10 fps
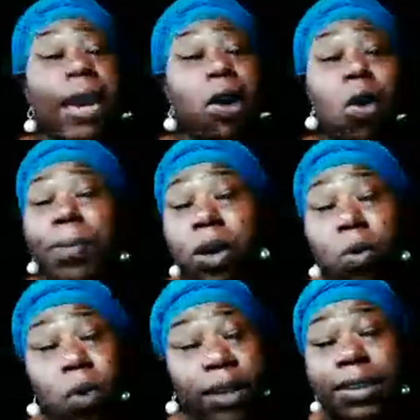ain't going to be
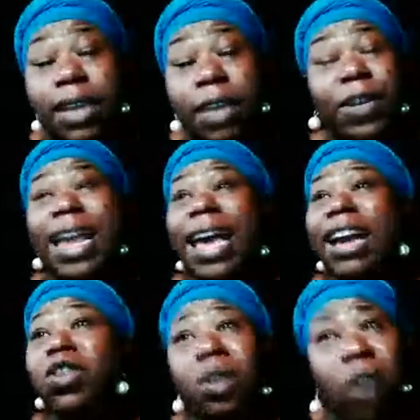the ones living
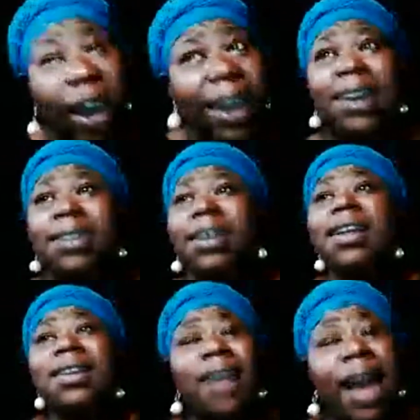that grand
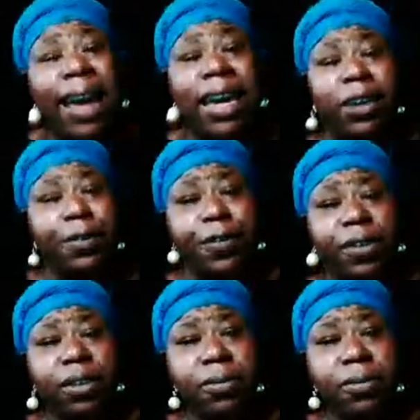life.